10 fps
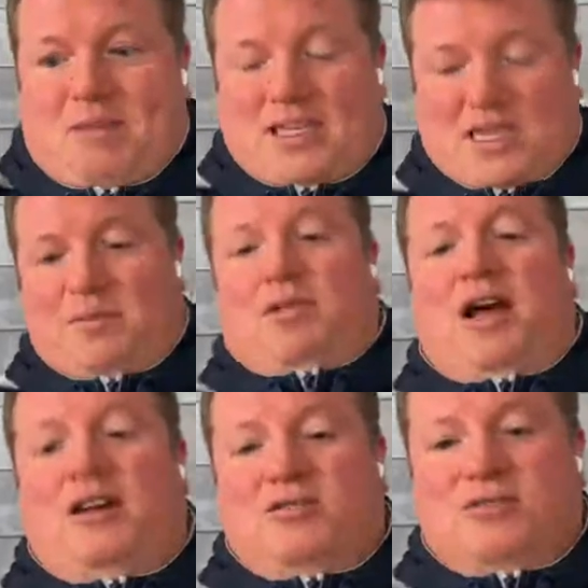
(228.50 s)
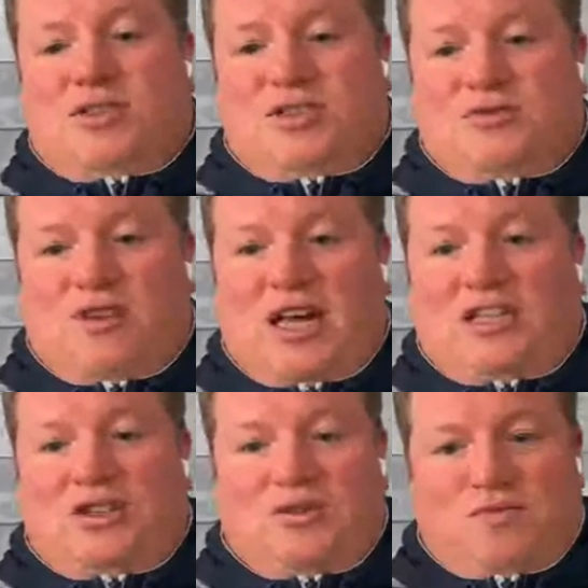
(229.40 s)
Penn State players,
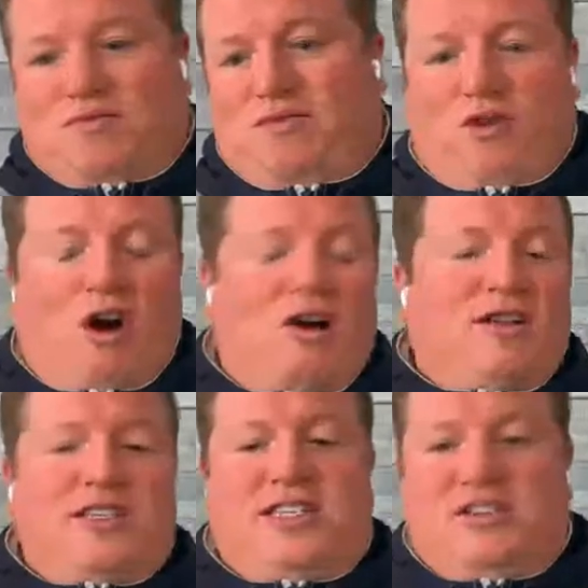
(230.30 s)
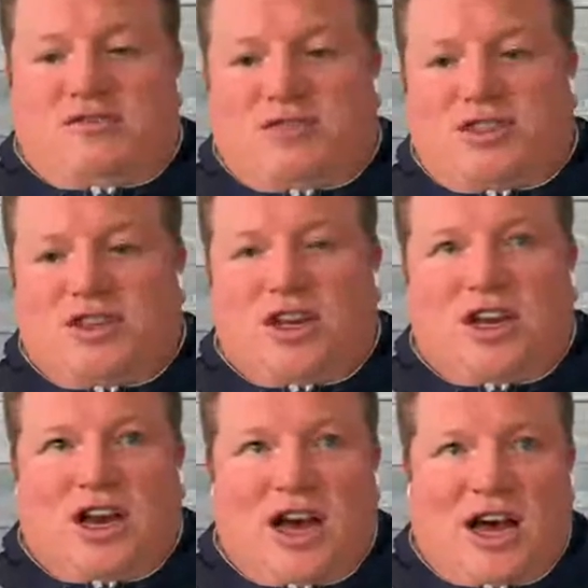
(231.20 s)
right? So for all these years,
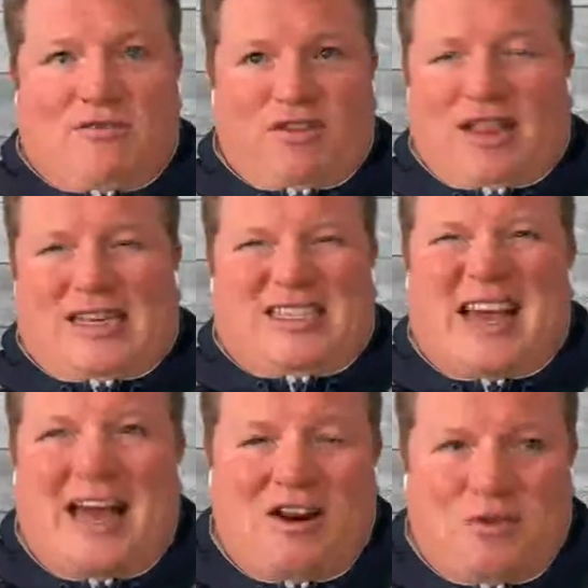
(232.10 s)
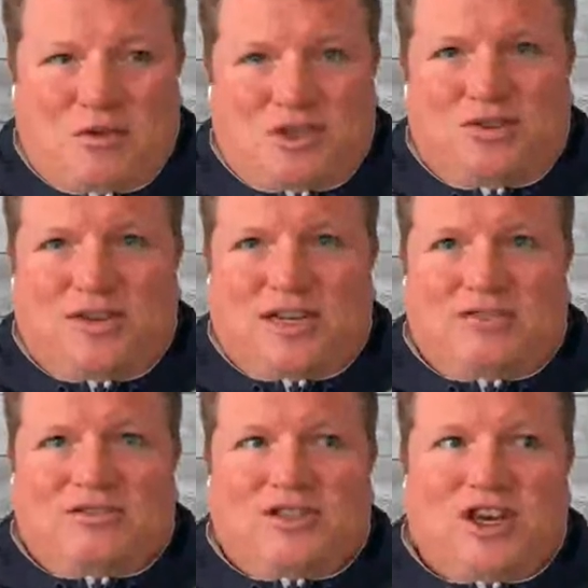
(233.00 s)
uh, for the last ten or so
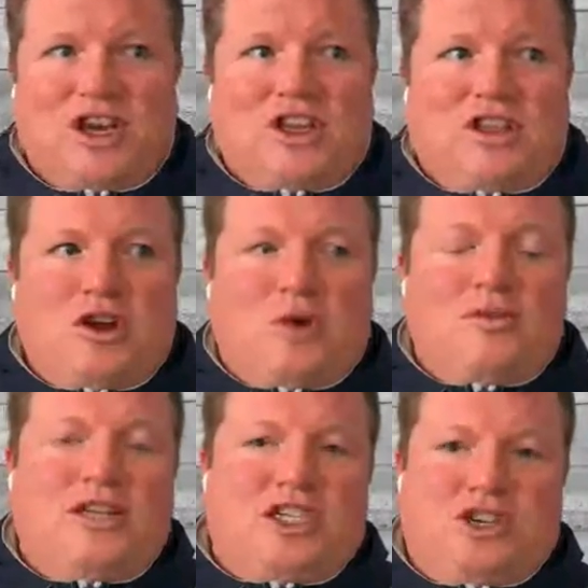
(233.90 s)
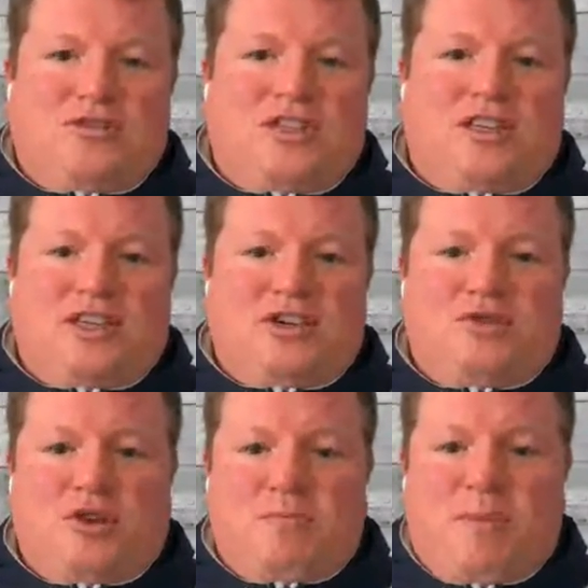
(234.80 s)
years, the only jersey that
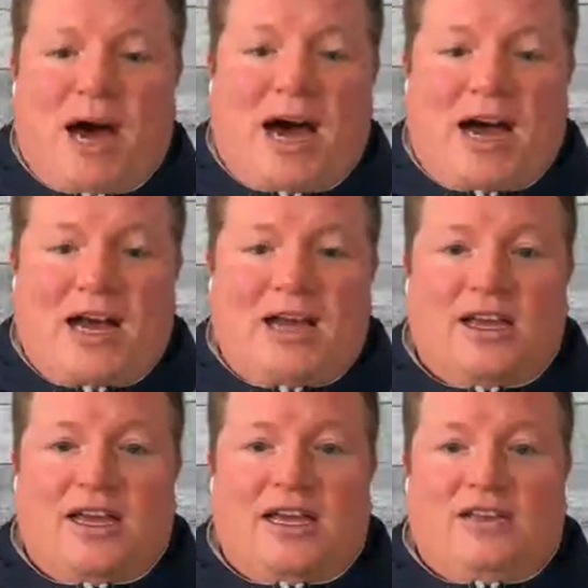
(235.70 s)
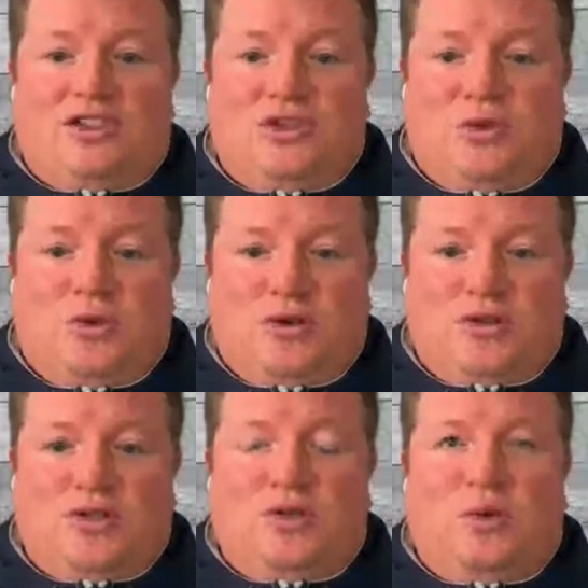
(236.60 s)
you could buy in
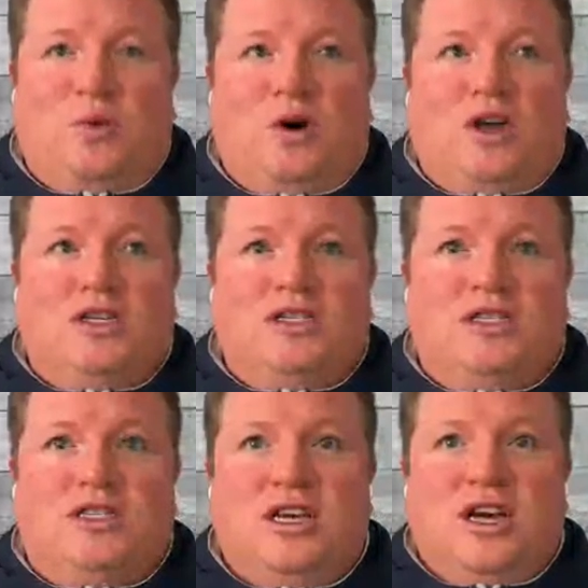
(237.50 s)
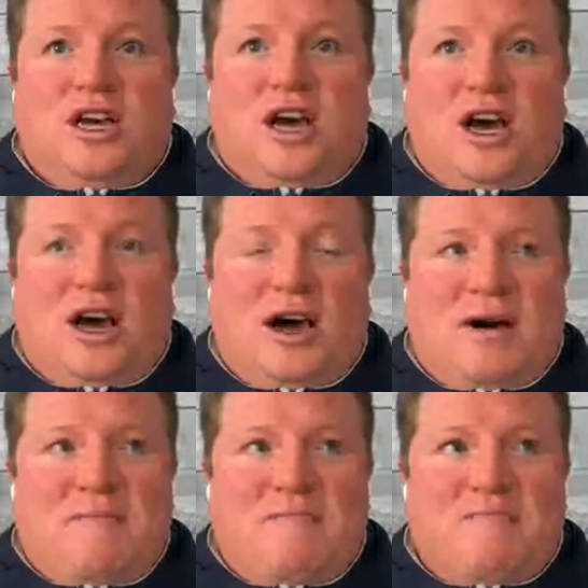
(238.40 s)
stores was
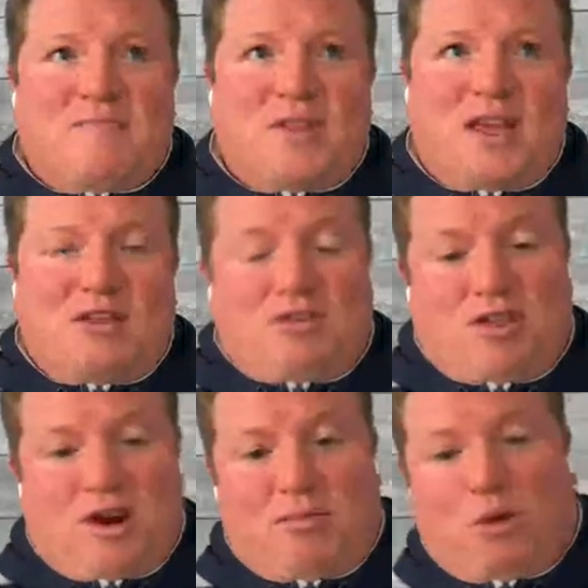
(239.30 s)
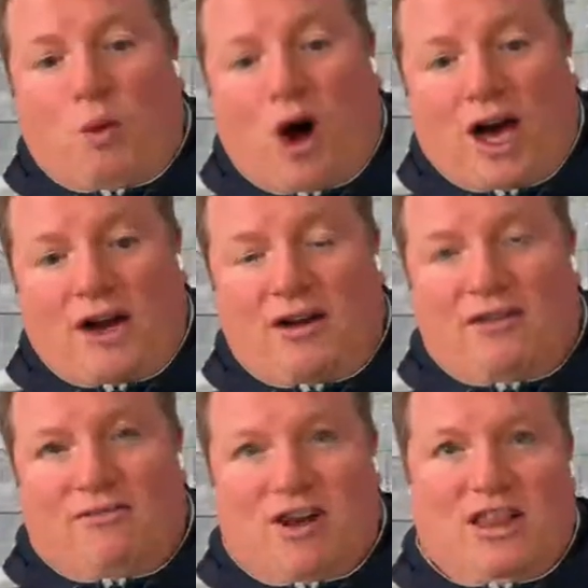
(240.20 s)
um, either the number
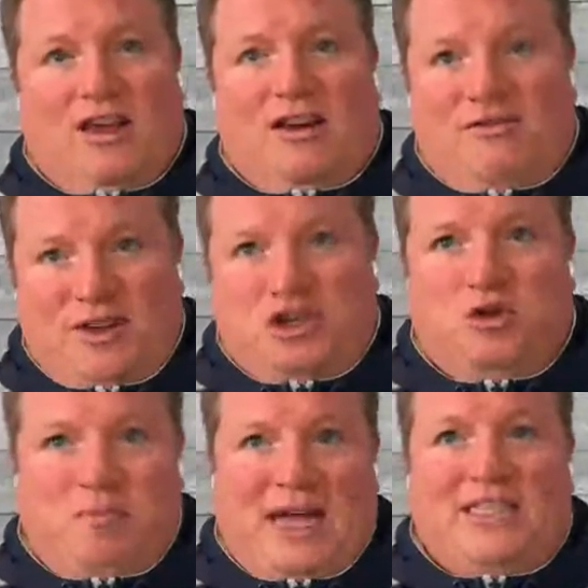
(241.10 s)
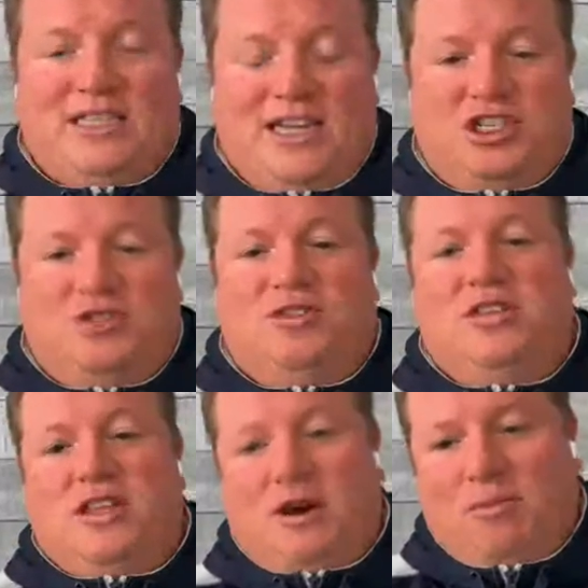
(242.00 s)
one, right, like an official Penn State
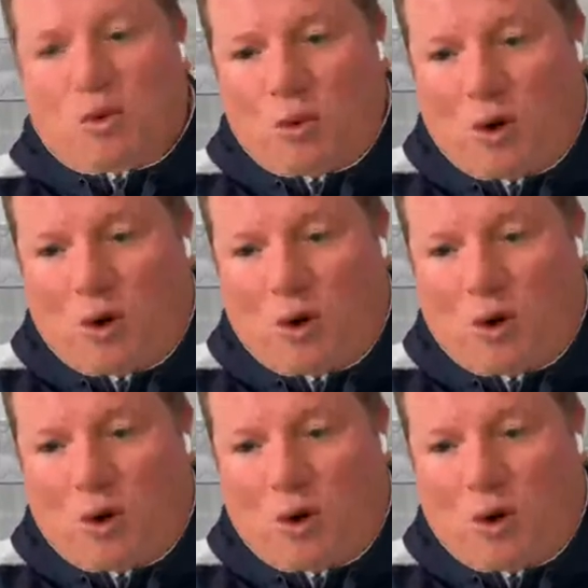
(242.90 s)
jersey, the number